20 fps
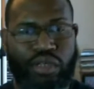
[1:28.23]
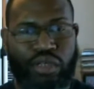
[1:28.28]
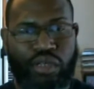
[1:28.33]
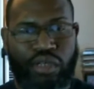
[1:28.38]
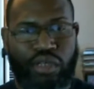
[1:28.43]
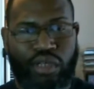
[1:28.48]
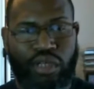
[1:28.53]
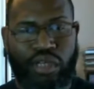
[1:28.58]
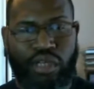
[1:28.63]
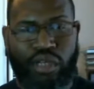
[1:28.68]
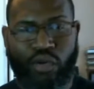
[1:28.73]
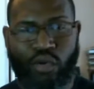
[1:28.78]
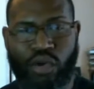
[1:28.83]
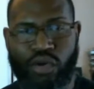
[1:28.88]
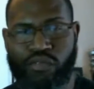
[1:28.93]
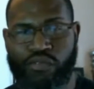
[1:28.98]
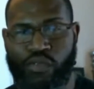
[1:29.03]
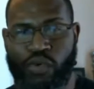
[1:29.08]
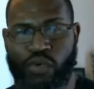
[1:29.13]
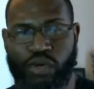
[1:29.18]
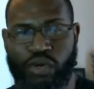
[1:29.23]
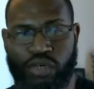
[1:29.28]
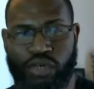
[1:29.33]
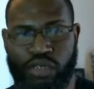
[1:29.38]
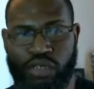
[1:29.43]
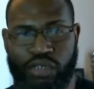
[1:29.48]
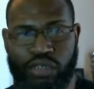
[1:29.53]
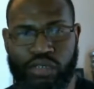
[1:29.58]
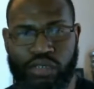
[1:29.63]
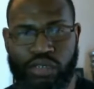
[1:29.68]
In order
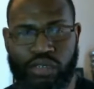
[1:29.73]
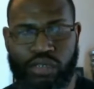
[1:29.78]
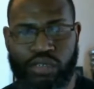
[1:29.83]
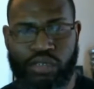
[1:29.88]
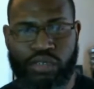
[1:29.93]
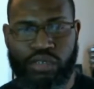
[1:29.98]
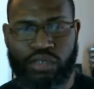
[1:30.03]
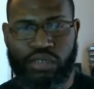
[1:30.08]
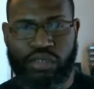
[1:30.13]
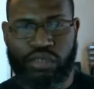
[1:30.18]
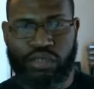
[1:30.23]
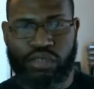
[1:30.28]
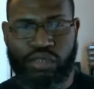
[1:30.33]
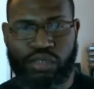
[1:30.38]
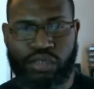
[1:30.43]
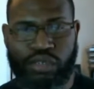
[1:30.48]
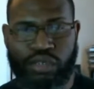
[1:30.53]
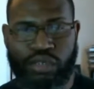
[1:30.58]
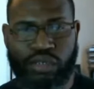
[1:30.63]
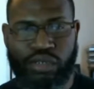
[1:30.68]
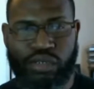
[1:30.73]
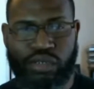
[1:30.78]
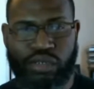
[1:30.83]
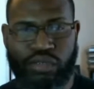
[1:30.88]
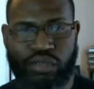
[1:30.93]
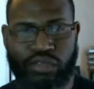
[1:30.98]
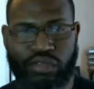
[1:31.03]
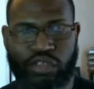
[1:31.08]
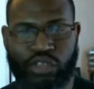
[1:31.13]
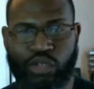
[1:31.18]
for
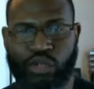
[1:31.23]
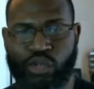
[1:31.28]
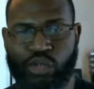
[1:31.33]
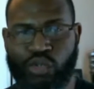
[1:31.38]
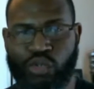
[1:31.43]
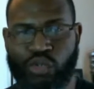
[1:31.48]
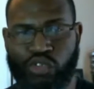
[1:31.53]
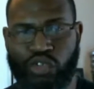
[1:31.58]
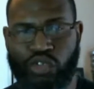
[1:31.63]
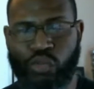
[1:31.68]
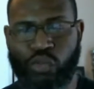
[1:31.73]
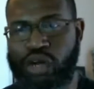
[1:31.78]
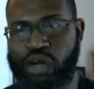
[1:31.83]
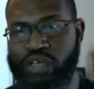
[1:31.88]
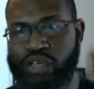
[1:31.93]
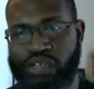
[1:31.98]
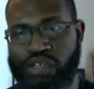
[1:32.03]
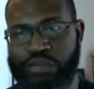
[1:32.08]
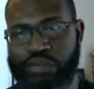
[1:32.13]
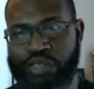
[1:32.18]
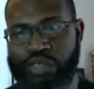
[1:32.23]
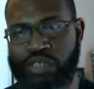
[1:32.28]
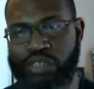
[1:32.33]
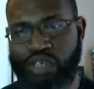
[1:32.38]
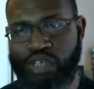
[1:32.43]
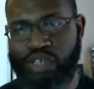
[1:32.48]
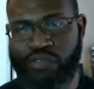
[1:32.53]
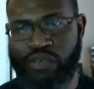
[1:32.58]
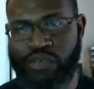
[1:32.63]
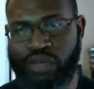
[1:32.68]
dudes to wear something
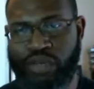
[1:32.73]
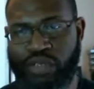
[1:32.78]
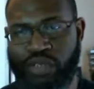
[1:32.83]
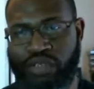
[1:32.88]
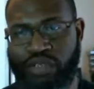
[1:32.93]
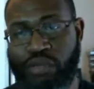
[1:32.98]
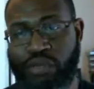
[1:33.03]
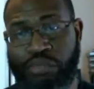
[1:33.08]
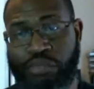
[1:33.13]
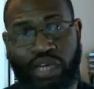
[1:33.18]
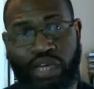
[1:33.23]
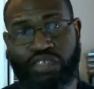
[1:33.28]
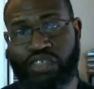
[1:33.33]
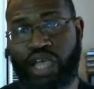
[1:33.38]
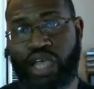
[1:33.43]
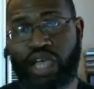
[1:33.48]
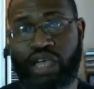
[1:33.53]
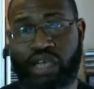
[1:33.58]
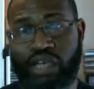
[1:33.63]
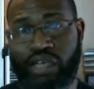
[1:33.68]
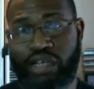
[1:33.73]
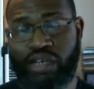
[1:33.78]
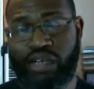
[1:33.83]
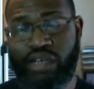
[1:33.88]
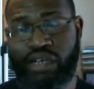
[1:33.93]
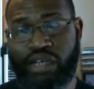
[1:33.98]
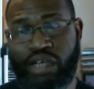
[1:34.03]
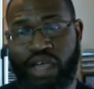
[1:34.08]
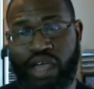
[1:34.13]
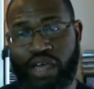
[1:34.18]
different, the big chain
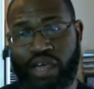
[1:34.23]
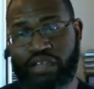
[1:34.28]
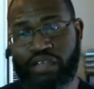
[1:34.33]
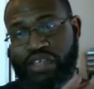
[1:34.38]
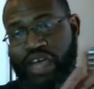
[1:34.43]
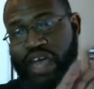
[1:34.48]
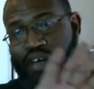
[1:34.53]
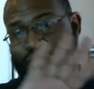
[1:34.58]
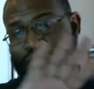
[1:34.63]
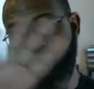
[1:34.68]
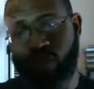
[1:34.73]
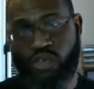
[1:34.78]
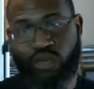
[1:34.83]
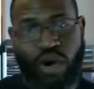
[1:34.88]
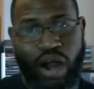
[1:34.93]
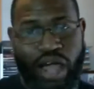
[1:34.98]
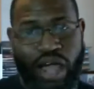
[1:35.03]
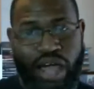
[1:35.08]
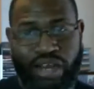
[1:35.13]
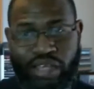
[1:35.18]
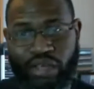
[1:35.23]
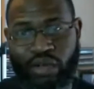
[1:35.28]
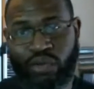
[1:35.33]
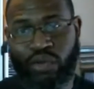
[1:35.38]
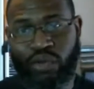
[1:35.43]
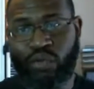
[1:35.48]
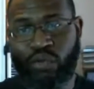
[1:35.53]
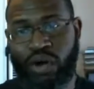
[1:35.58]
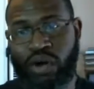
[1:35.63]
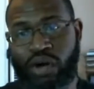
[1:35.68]
has to have a variety on the
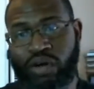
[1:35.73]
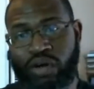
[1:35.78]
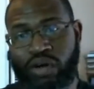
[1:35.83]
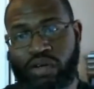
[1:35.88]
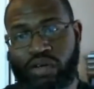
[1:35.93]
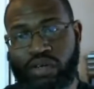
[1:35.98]
wall.